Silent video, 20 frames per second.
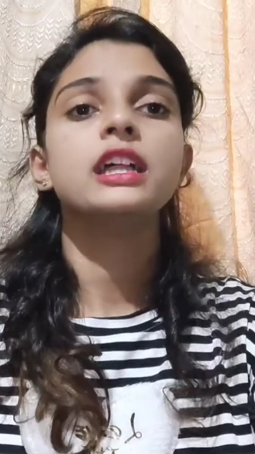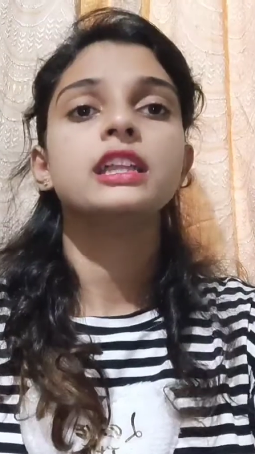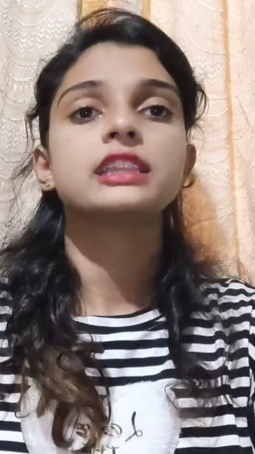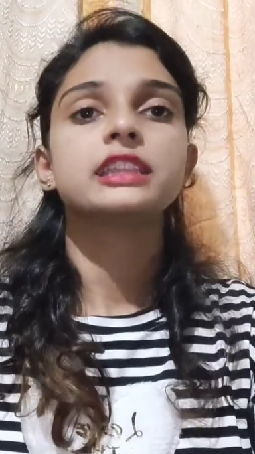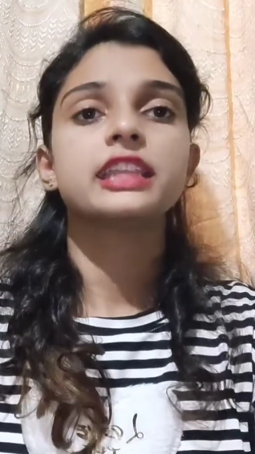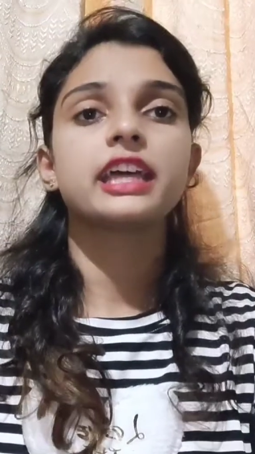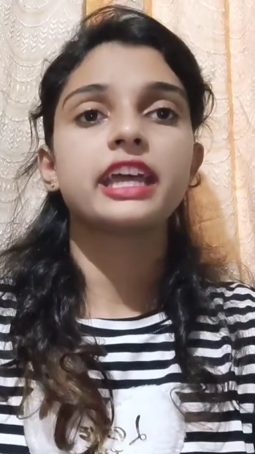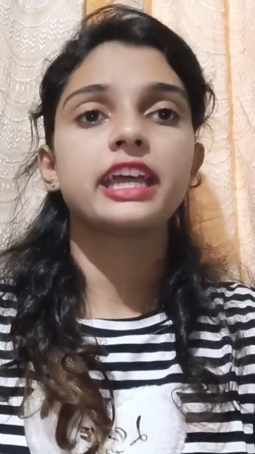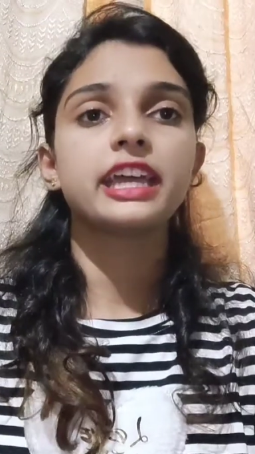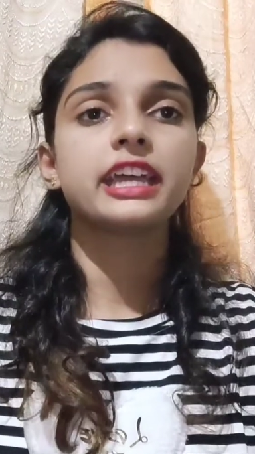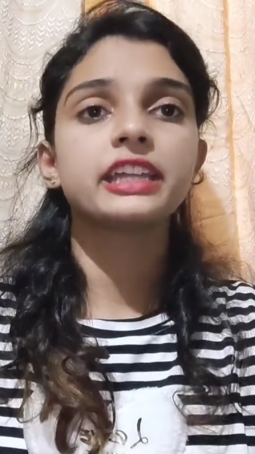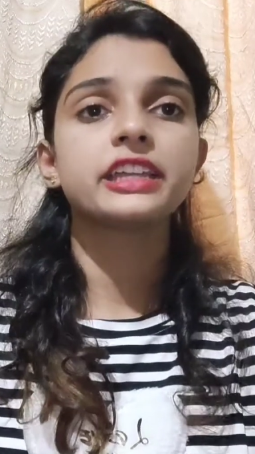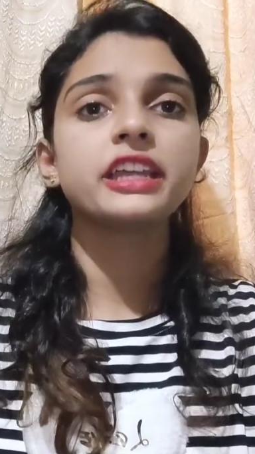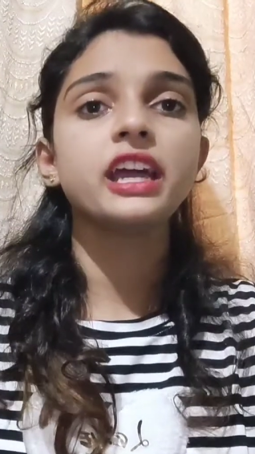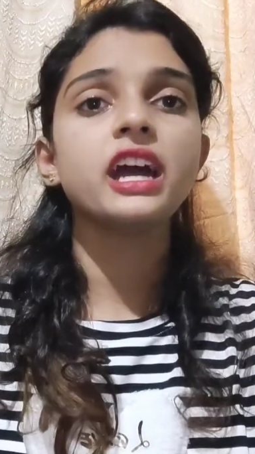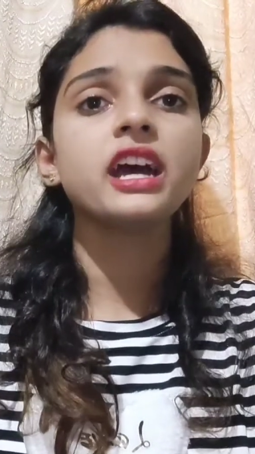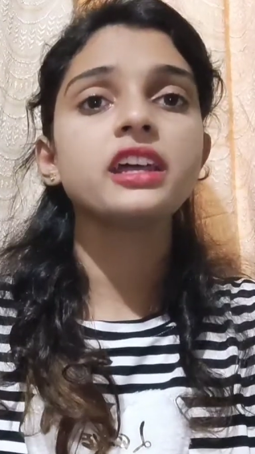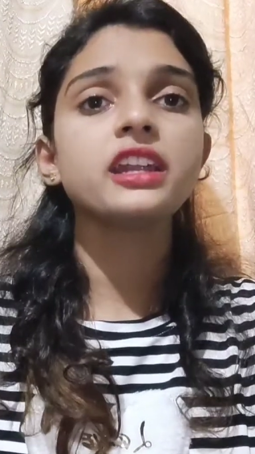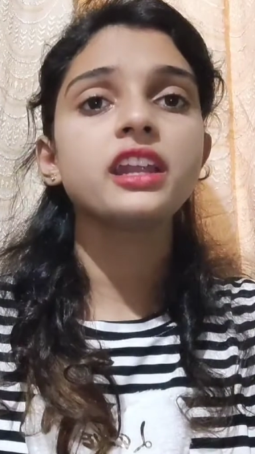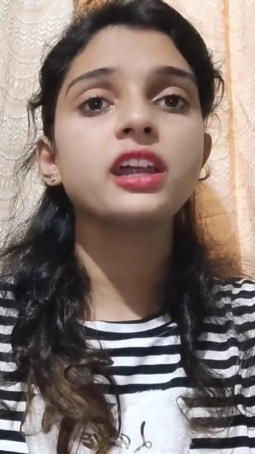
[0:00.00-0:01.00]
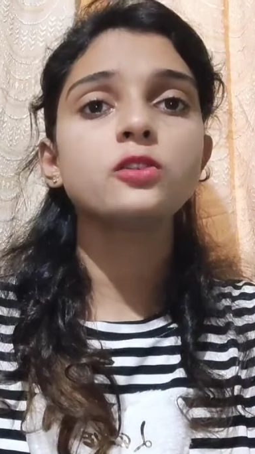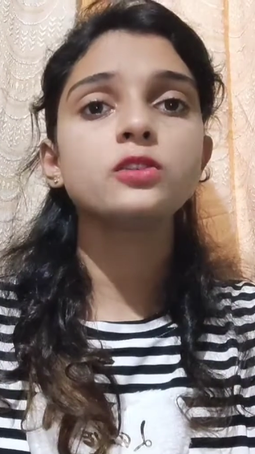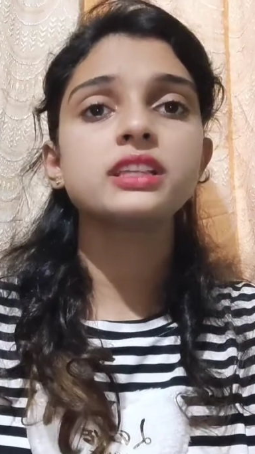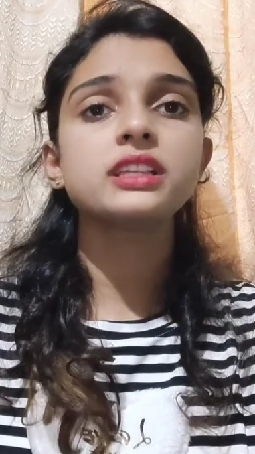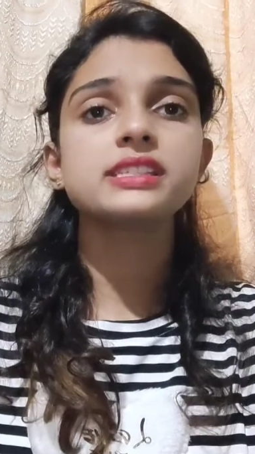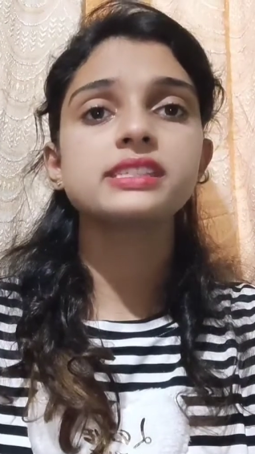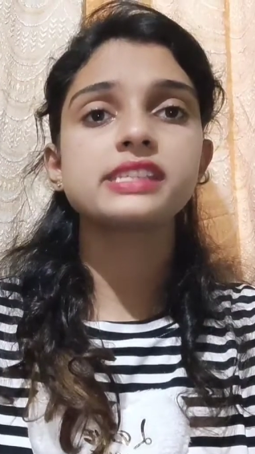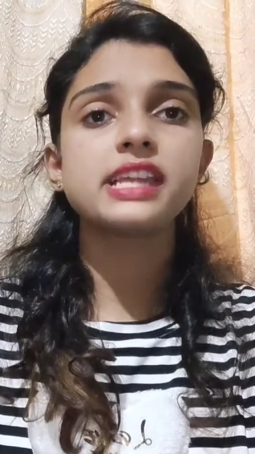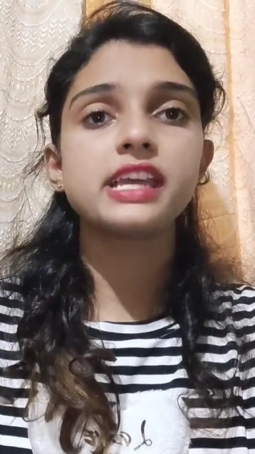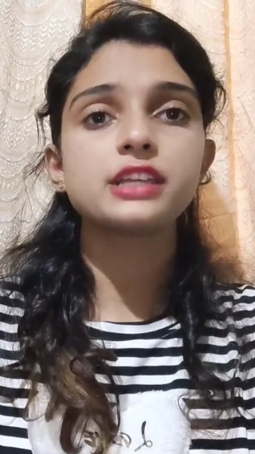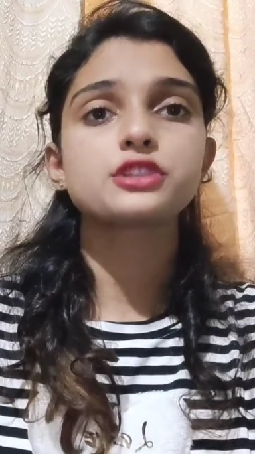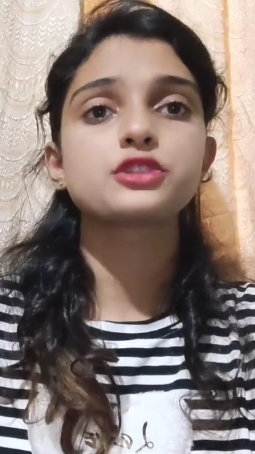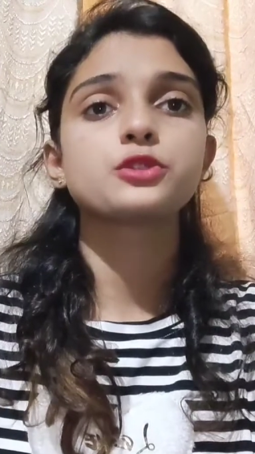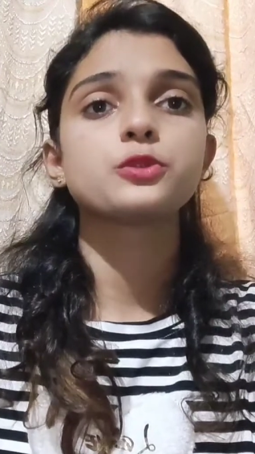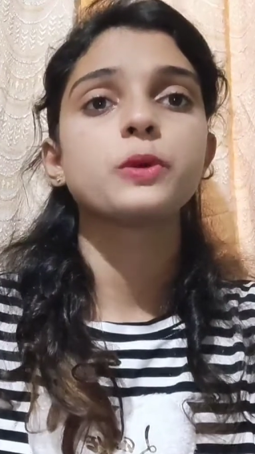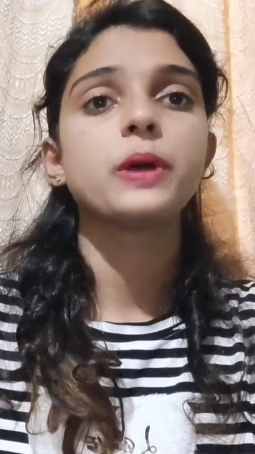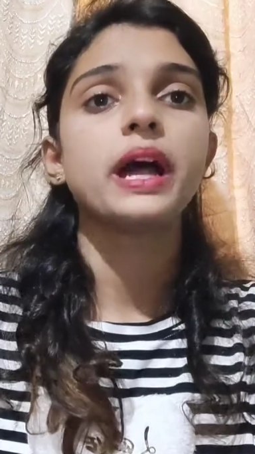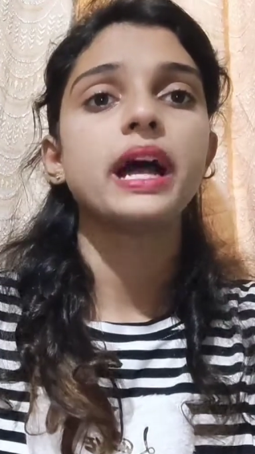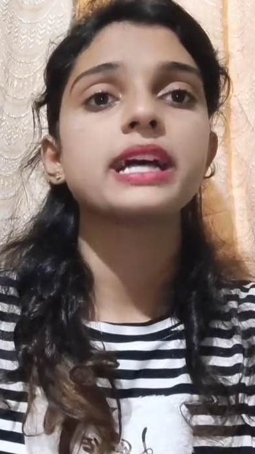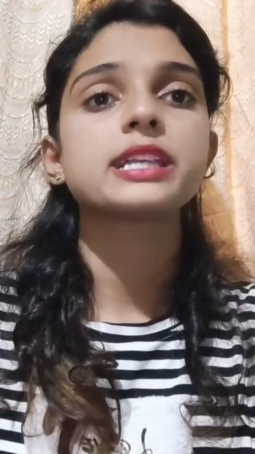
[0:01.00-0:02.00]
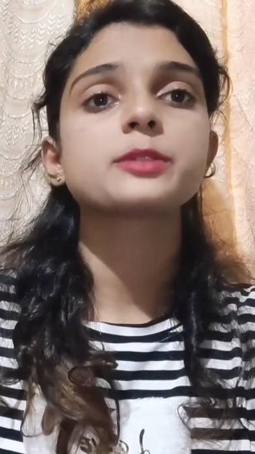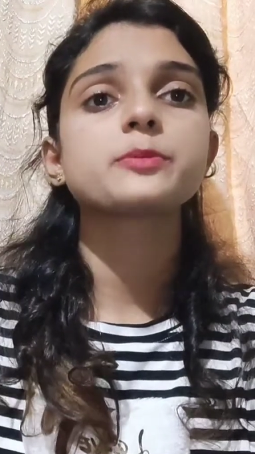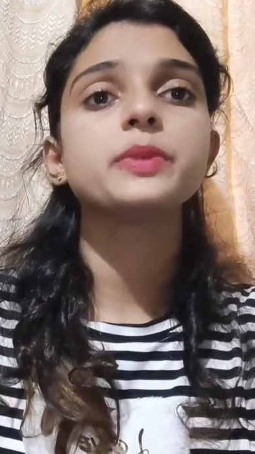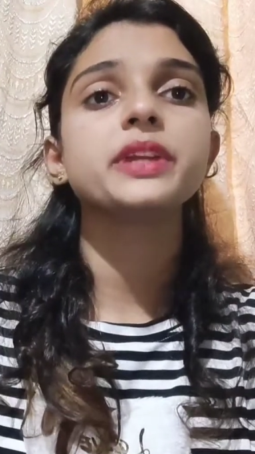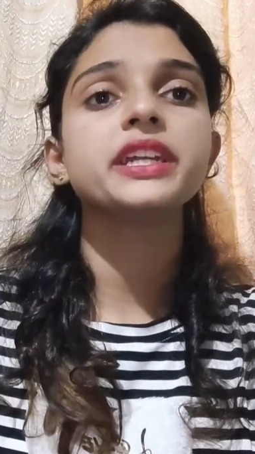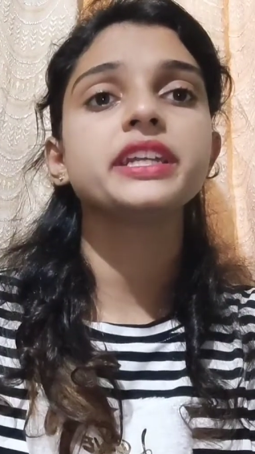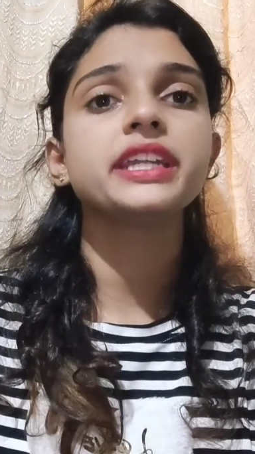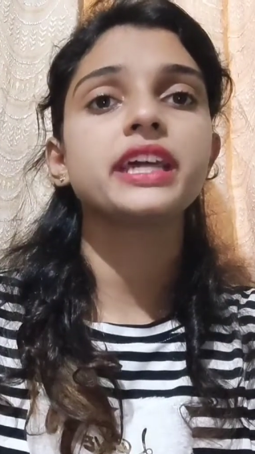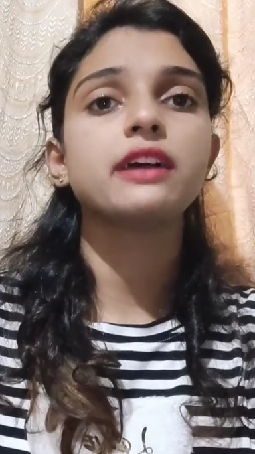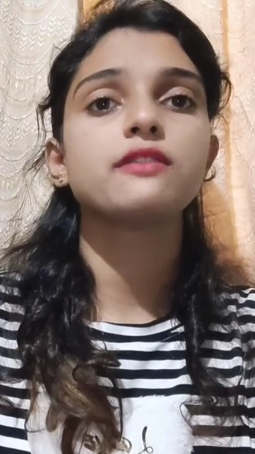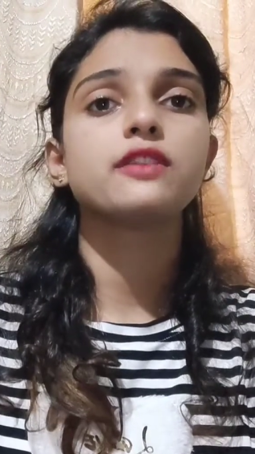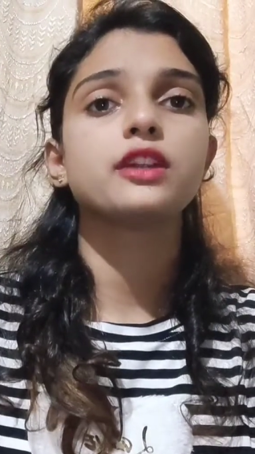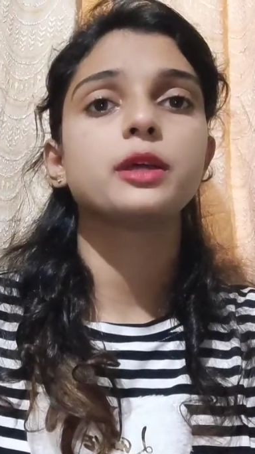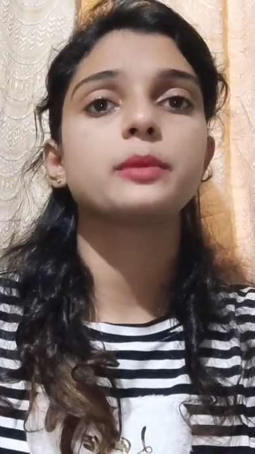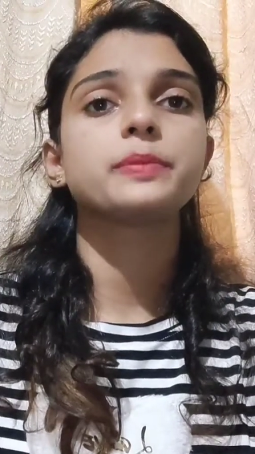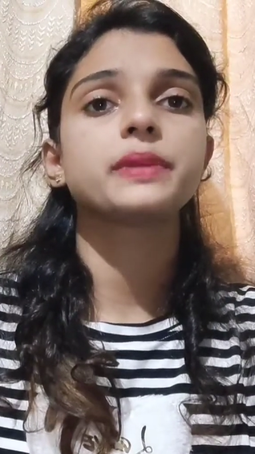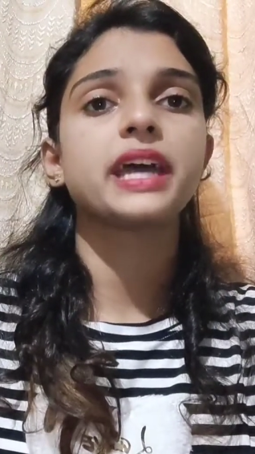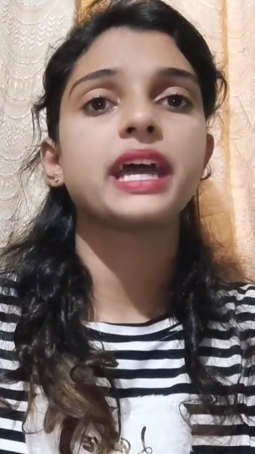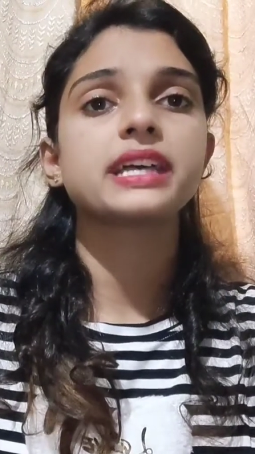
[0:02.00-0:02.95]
The area around the statue has been developed